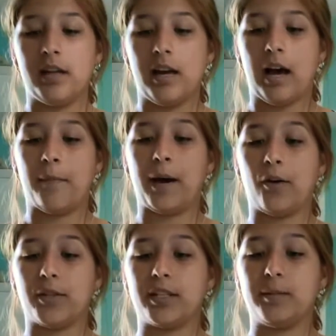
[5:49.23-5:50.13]

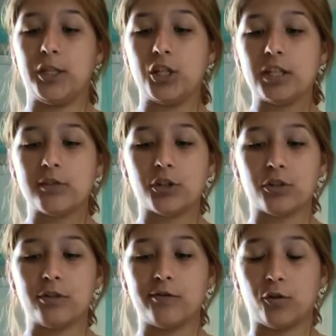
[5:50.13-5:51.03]
about the species of
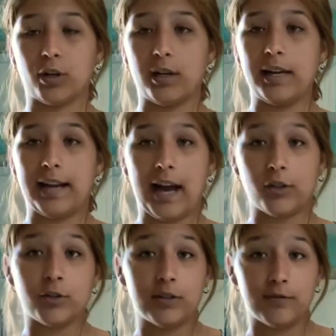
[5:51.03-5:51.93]
turtle in Florida and how
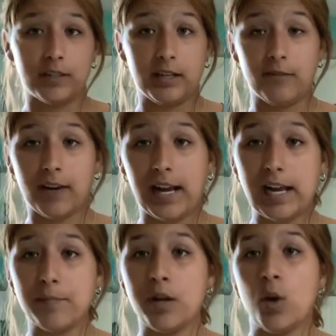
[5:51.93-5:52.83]
to identify
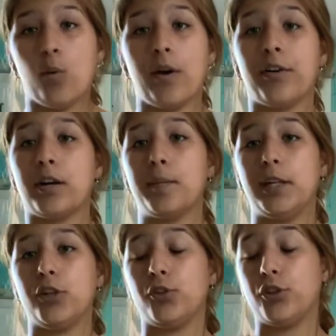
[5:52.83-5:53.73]
them, whether it be
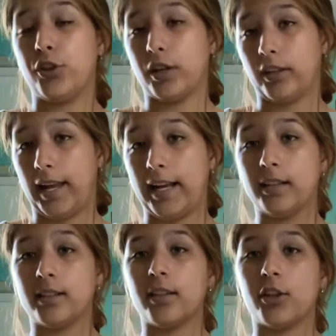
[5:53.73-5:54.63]
due to their
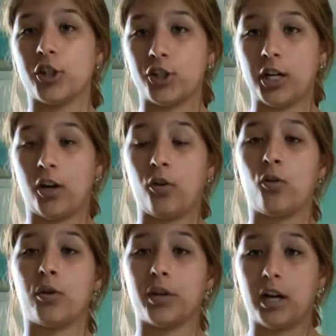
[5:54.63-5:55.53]
legs, their shell,
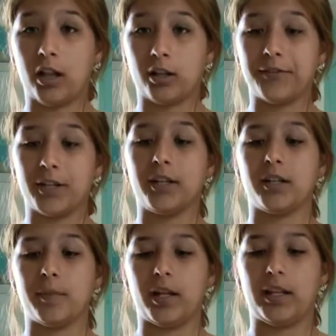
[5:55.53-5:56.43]
or the color of their
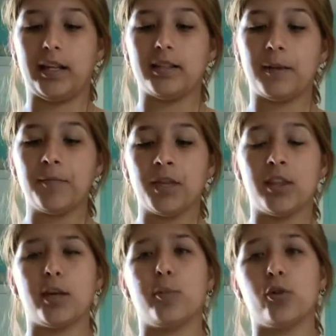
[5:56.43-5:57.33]
underbellies,
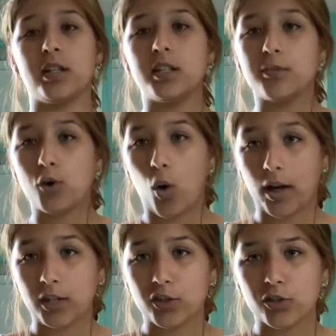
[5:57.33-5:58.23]
the importance of
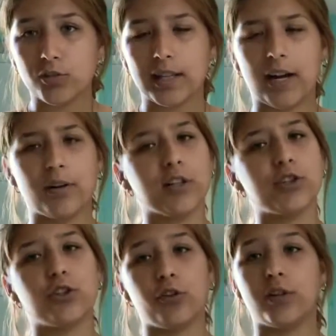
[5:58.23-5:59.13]
aquatic turtles, and how it is
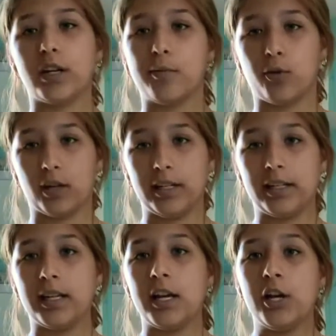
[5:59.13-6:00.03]
so very important
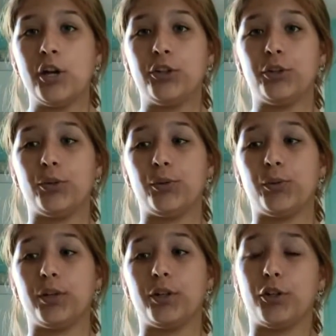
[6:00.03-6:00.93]

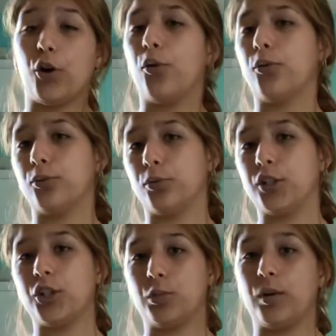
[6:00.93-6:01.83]
to know
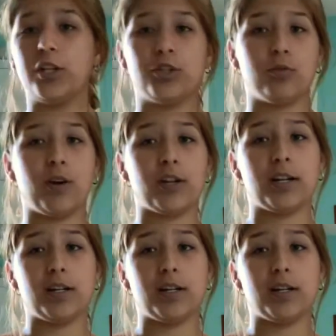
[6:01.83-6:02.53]
which is which, whether